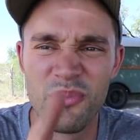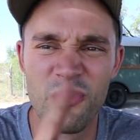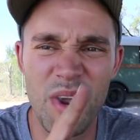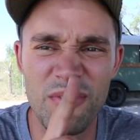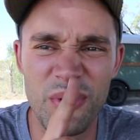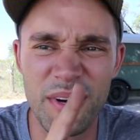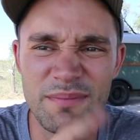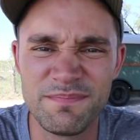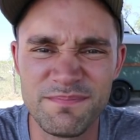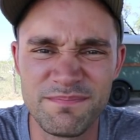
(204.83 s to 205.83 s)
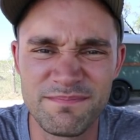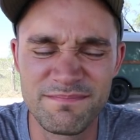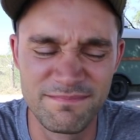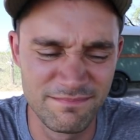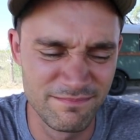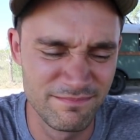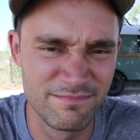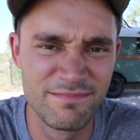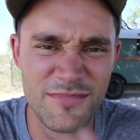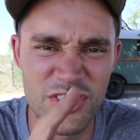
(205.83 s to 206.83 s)
Wait for it.
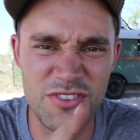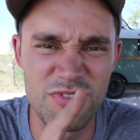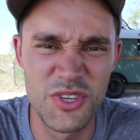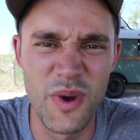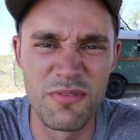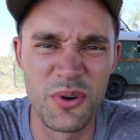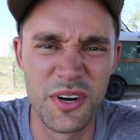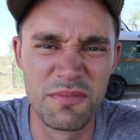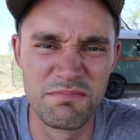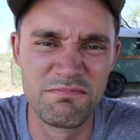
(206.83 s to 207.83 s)
Just, just wait for it.